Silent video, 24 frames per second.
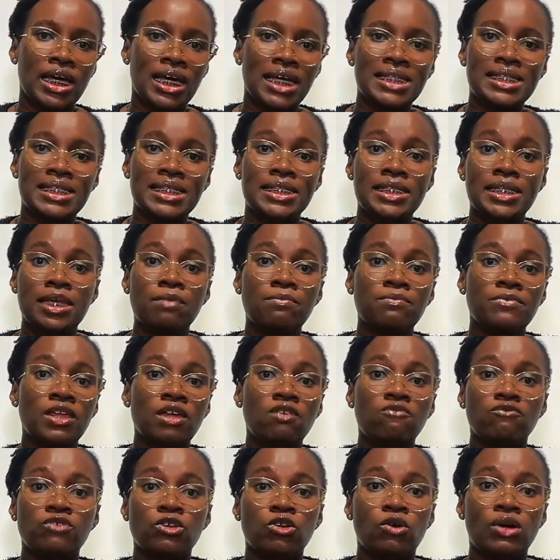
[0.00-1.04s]
It's the same
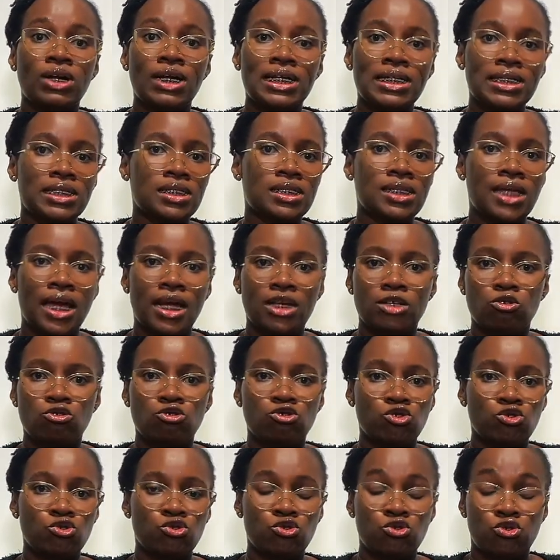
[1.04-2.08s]
thing for your clit and
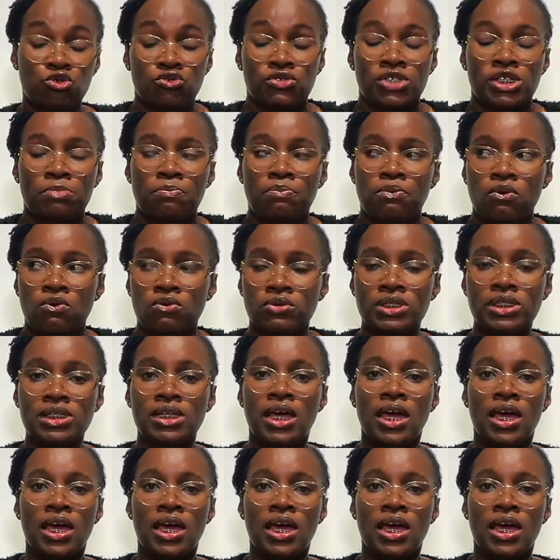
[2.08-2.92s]
your juicy part.